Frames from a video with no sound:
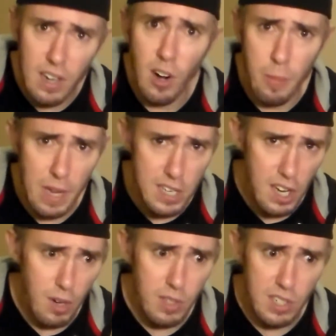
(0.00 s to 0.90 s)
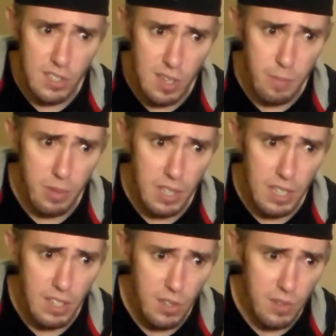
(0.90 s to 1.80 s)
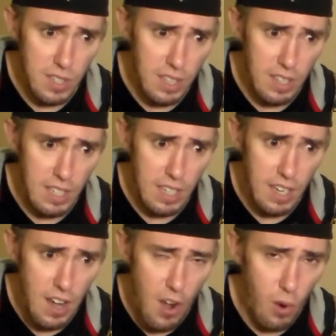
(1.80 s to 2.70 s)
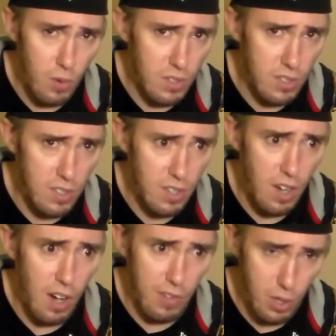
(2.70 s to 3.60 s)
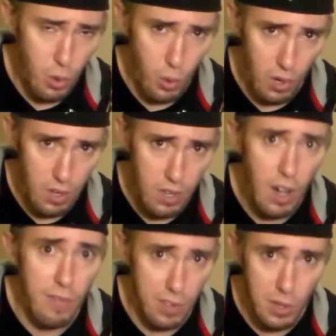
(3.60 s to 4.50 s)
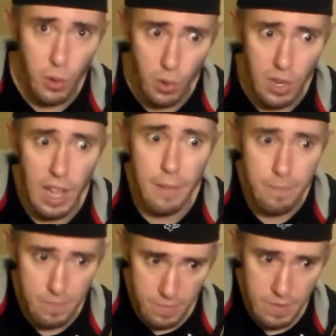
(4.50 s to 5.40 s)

an arpeggio is just simply using the notes of a chord, of the chord that